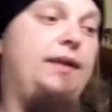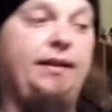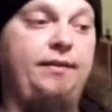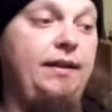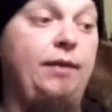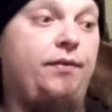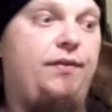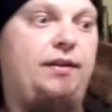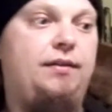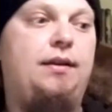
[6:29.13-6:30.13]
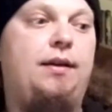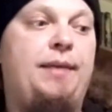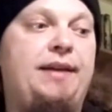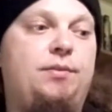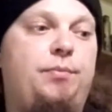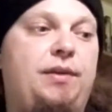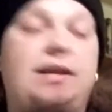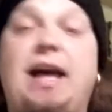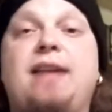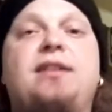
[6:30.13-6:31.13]
and everything a masterpiece
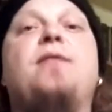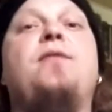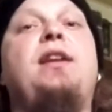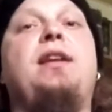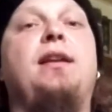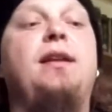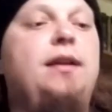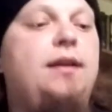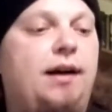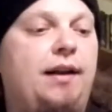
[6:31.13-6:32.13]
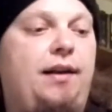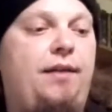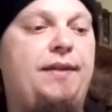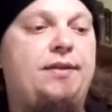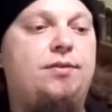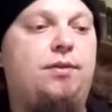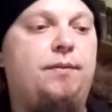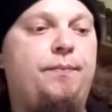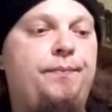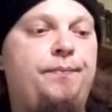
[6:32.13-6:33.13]
and davidian i love that song